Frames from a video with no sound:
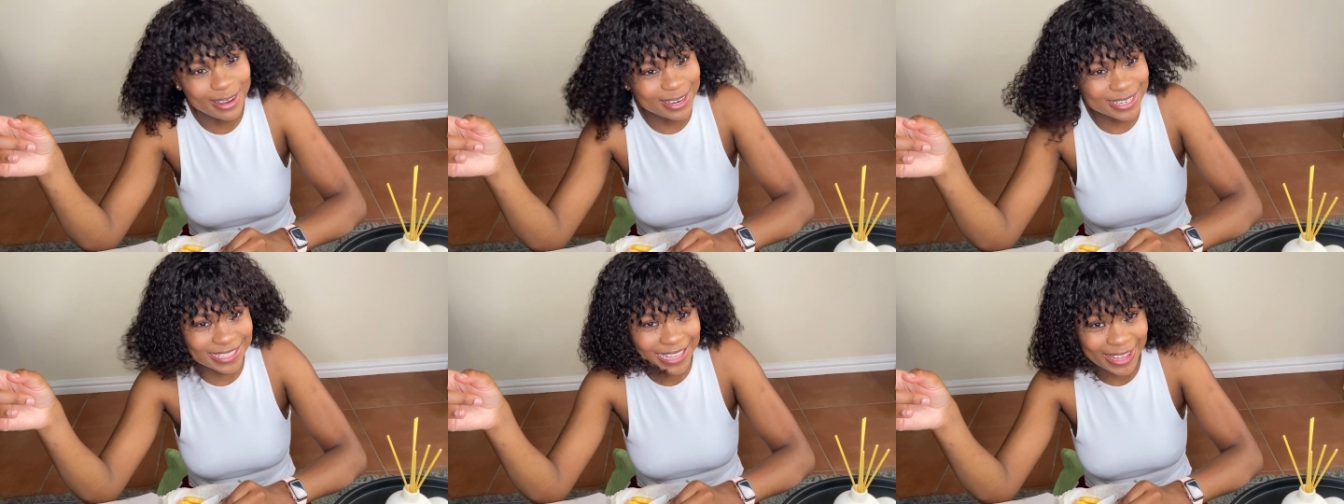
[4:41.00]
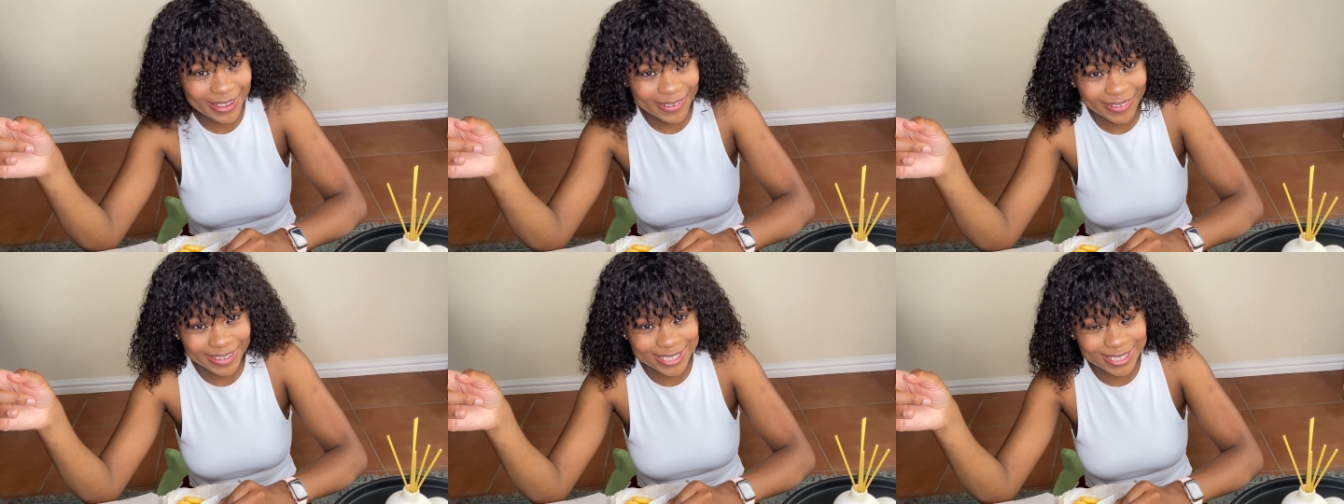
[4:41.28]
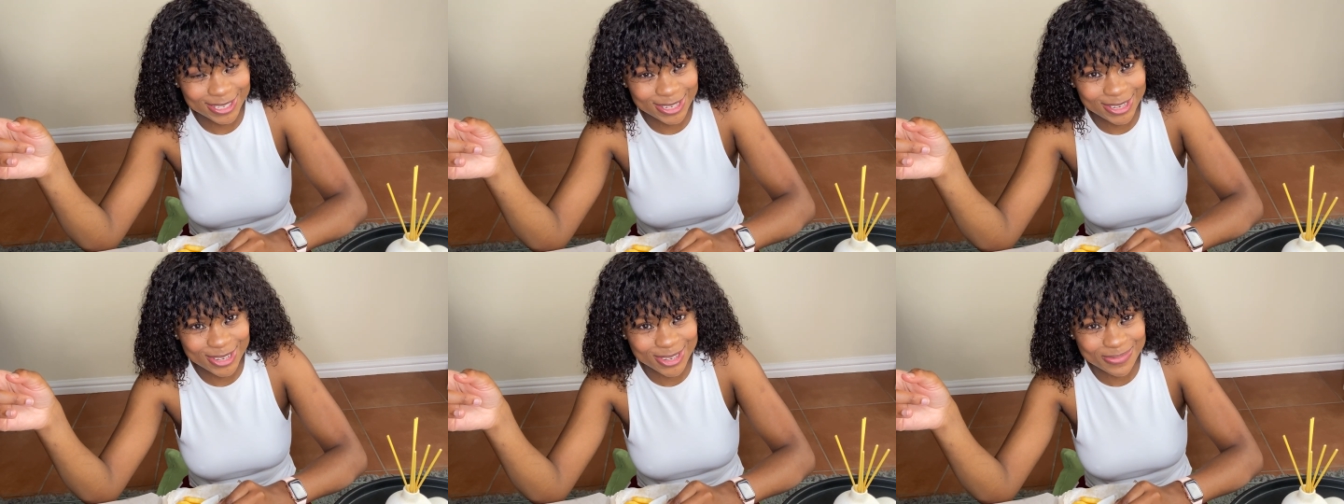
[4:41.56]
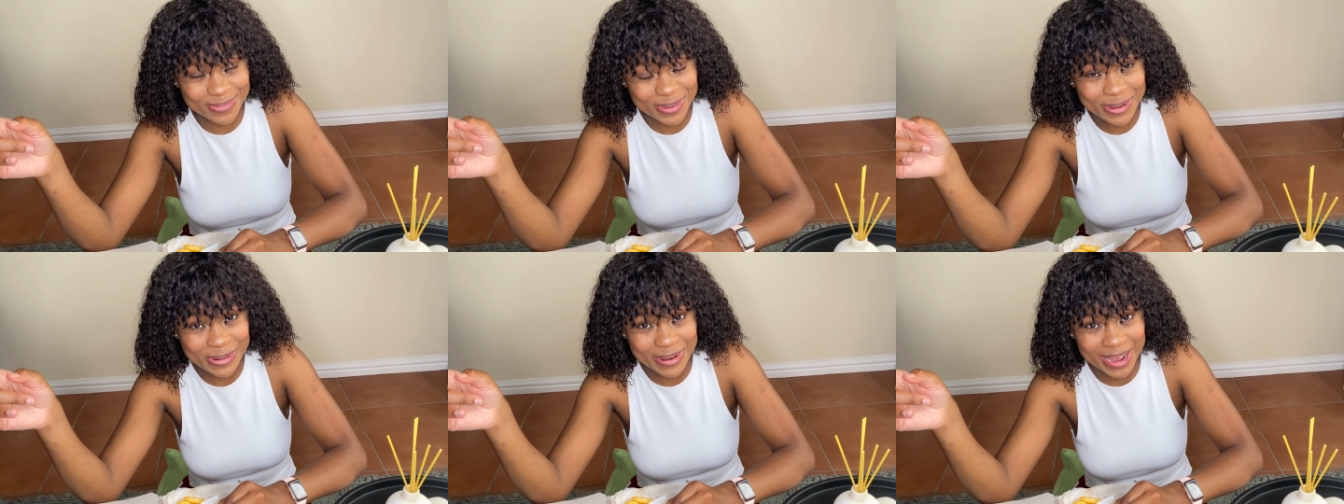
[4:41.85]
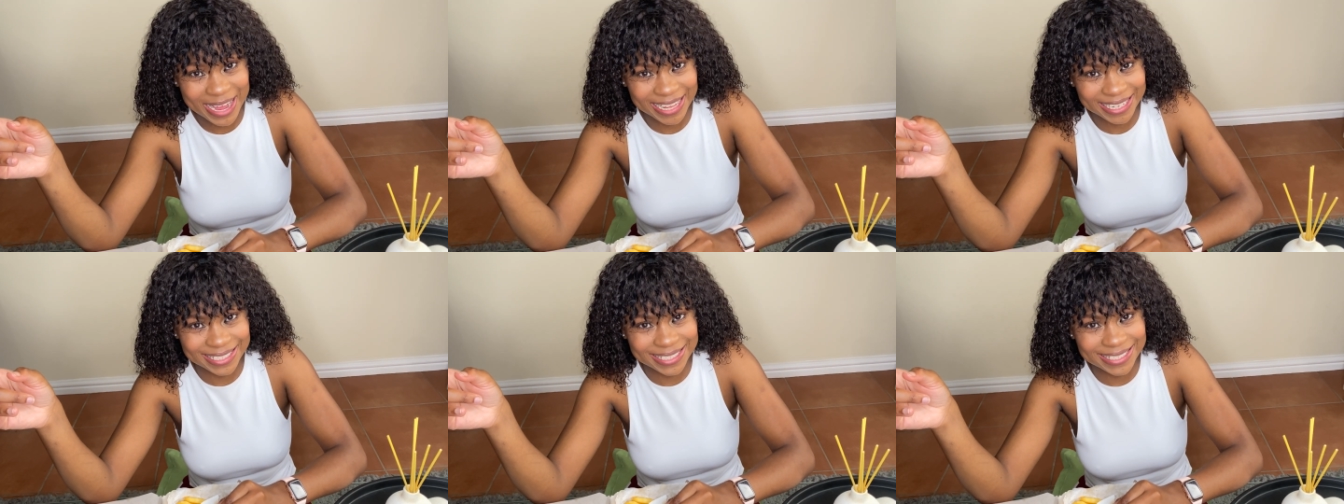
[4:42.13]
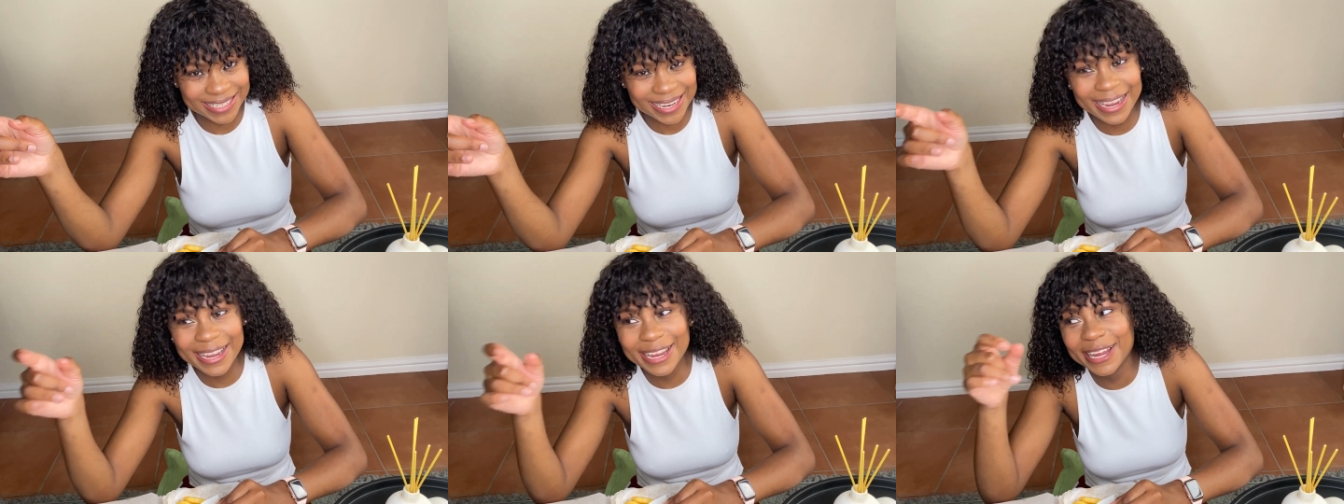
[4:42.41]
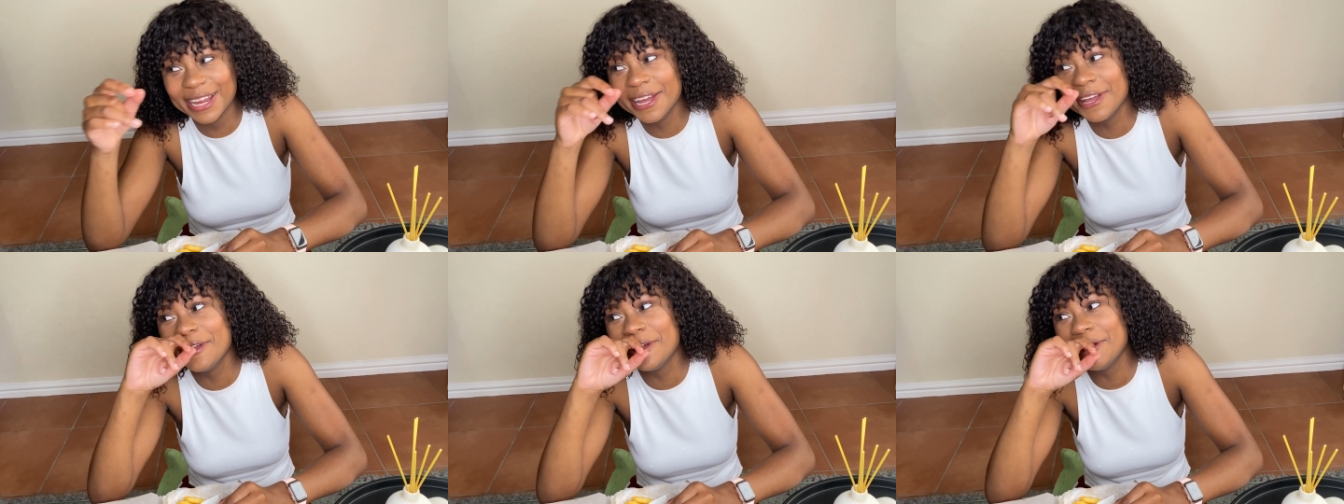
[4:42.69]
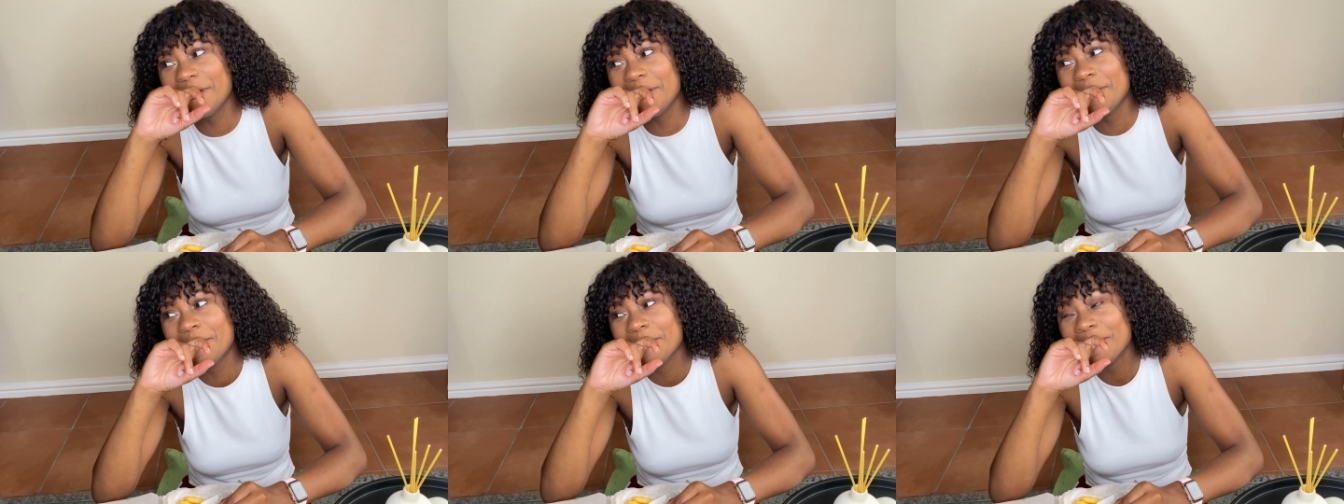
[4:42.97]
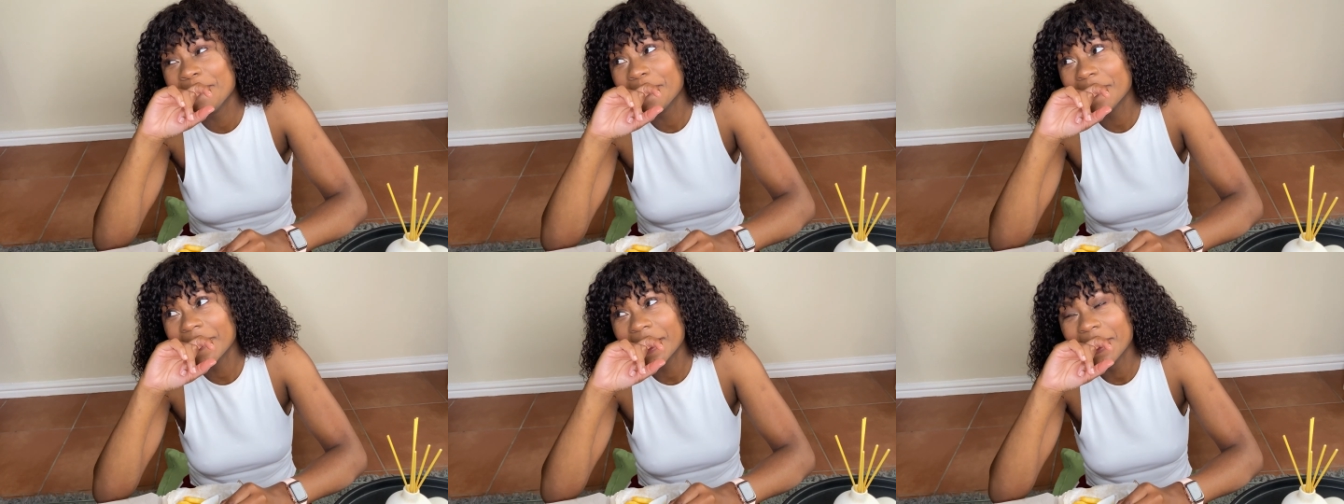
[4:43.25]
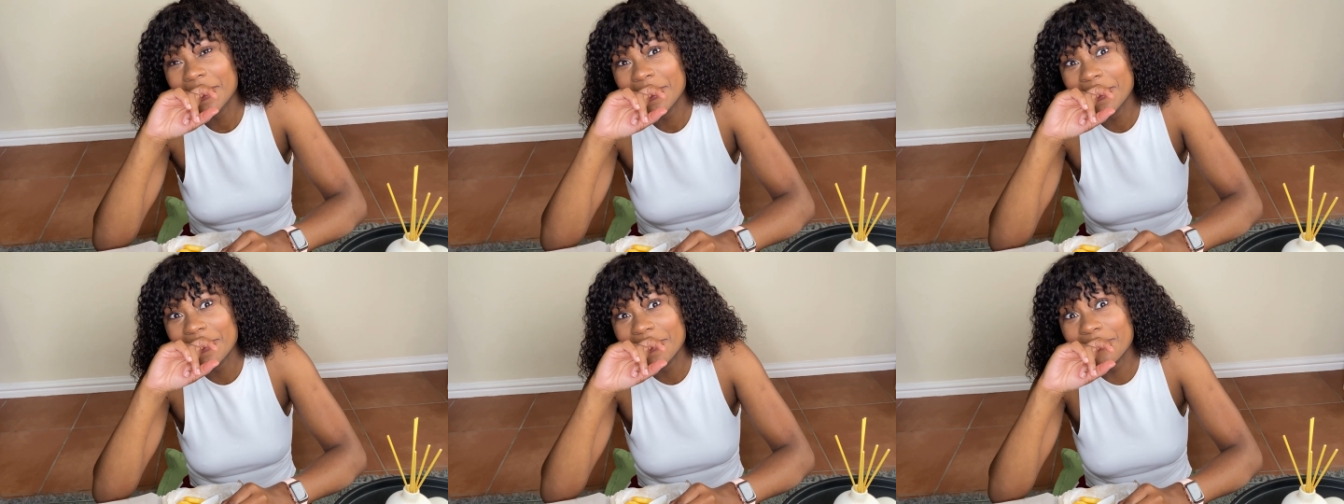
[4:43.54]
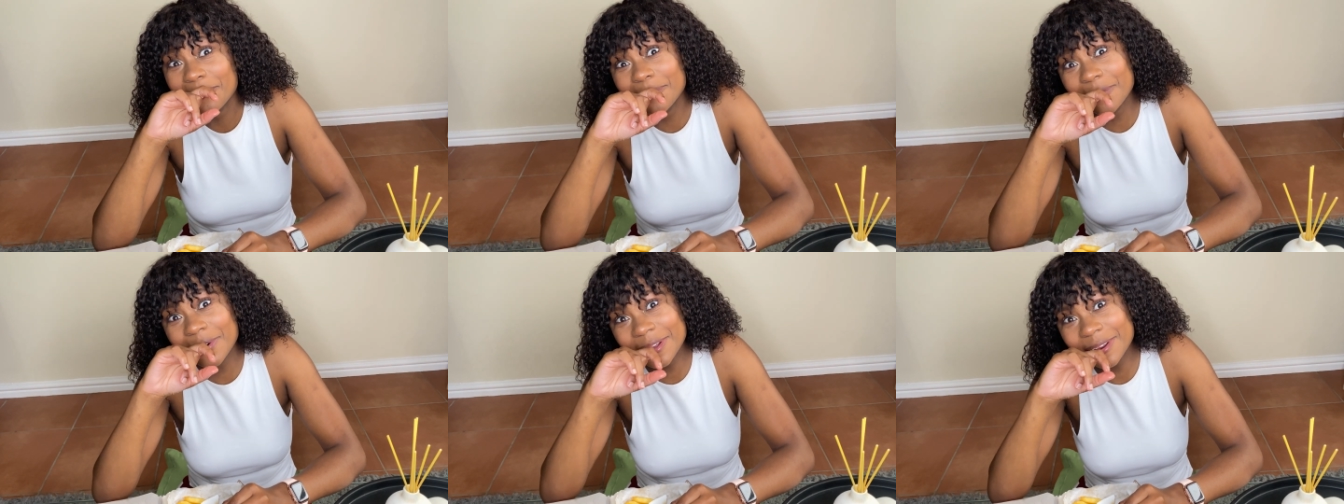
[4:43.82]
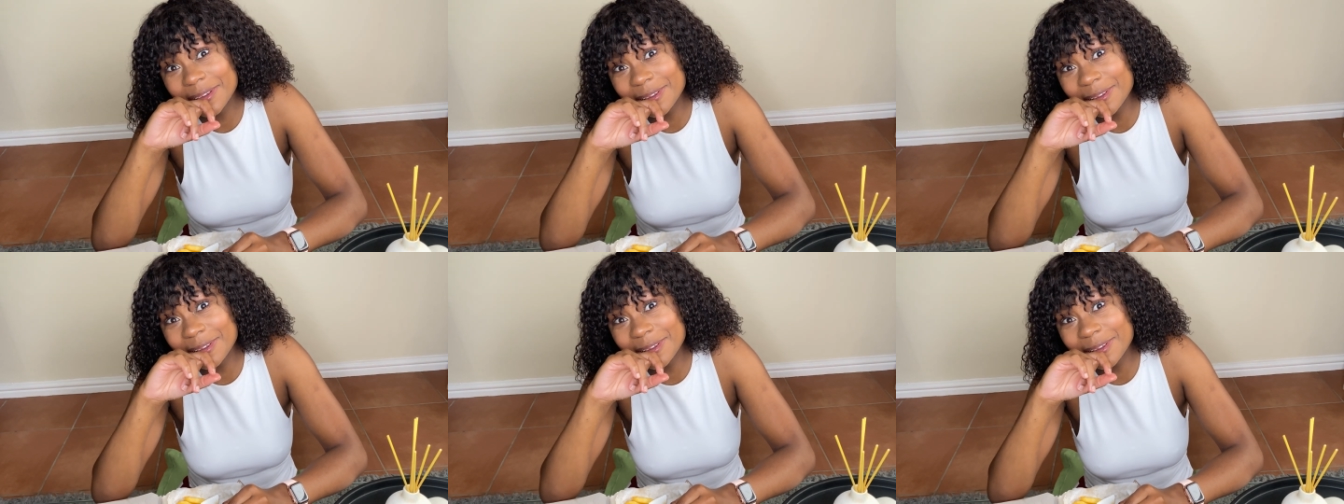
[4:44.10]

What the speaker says: was like, excuse me, what? What do